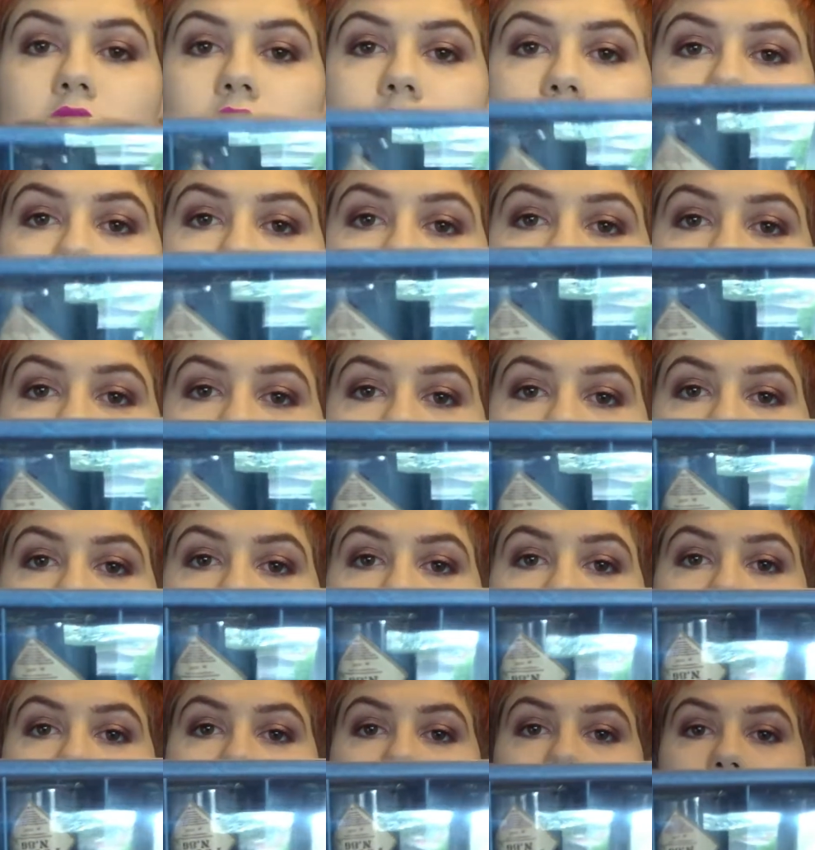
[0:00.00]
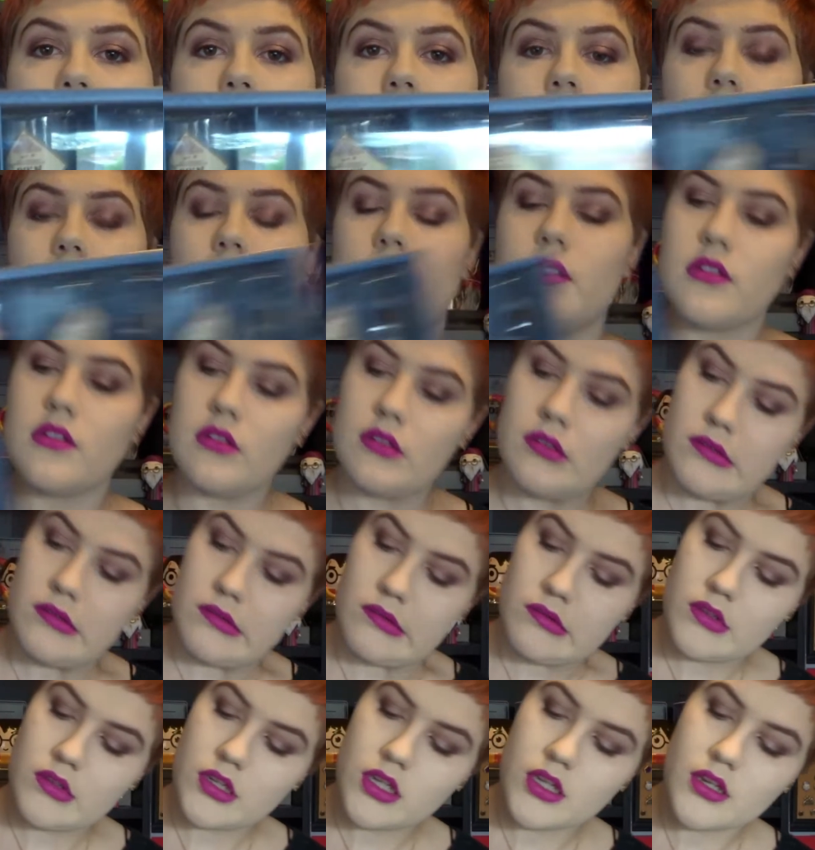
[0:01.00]
really see that. It's
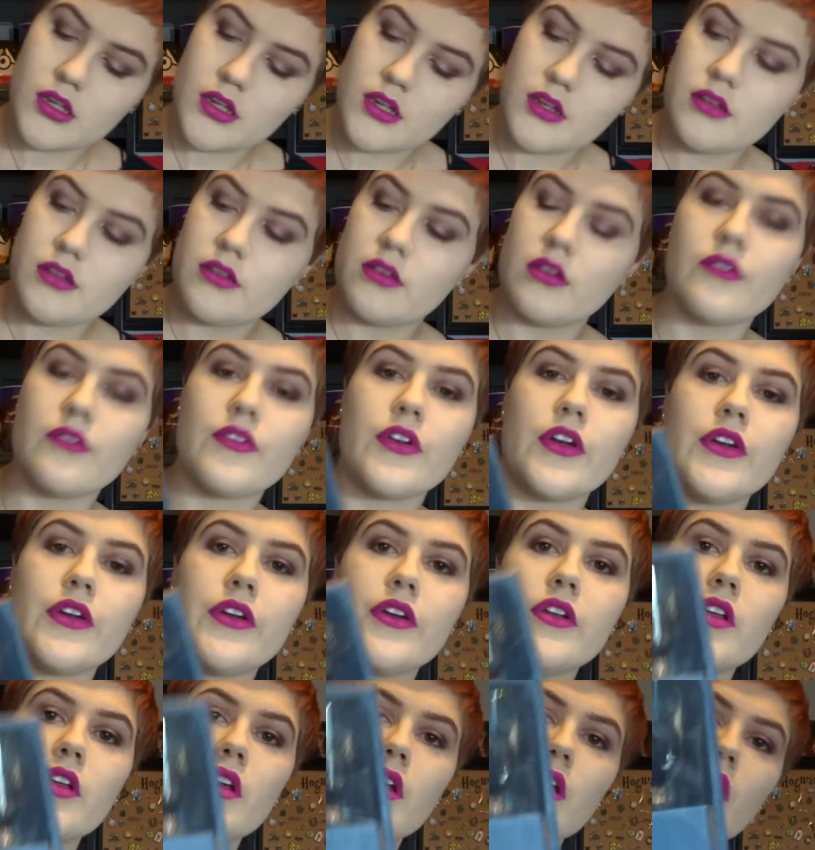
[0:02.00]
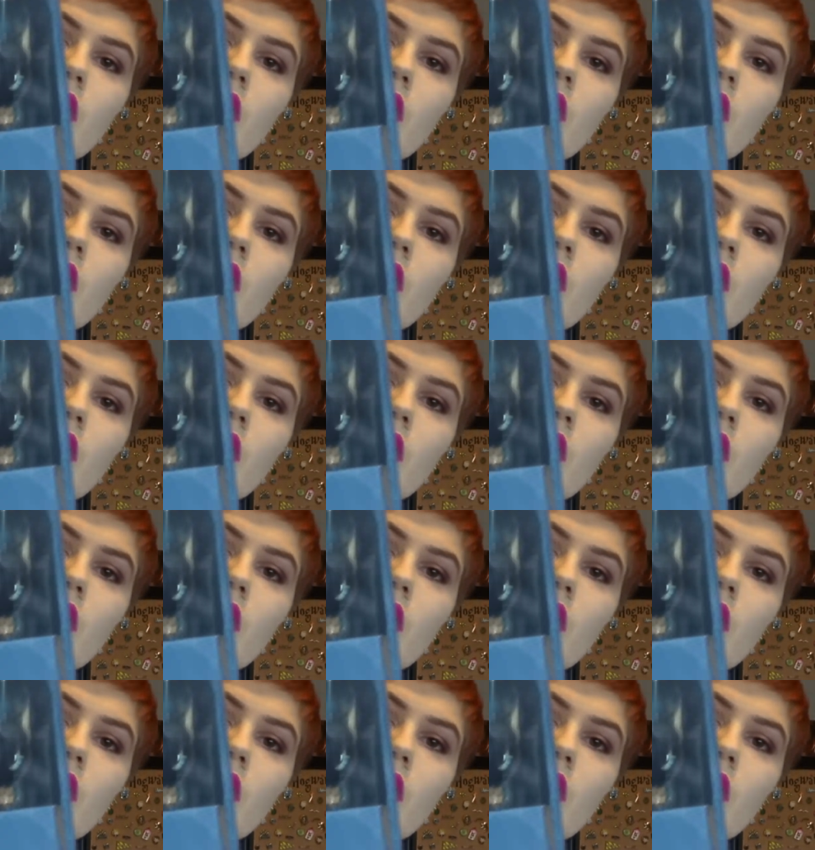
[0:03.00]
not very good.